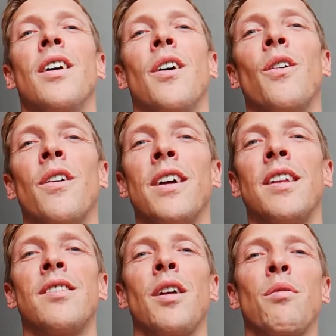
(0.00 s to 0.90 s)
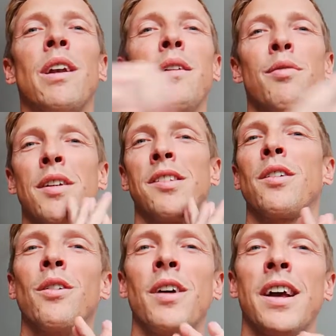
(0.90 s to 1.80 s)
or it's not really
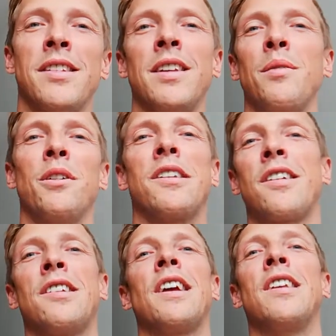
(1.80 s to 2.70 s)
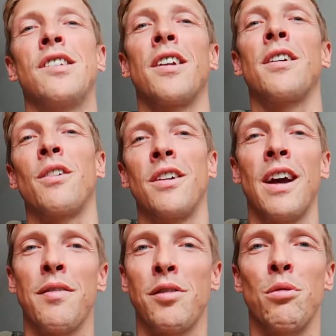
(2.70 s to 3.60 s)
physical as in we're touching each other or you
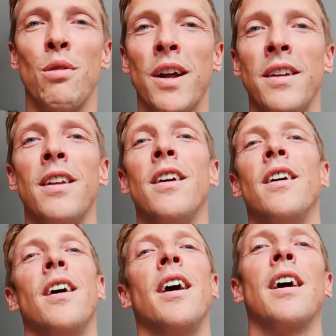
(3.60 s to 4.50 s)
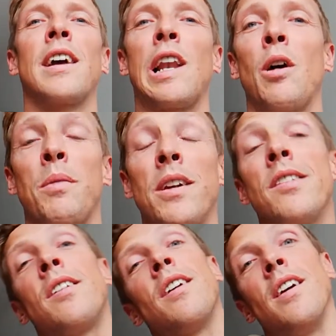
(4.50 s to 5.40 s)
have to run kilometers.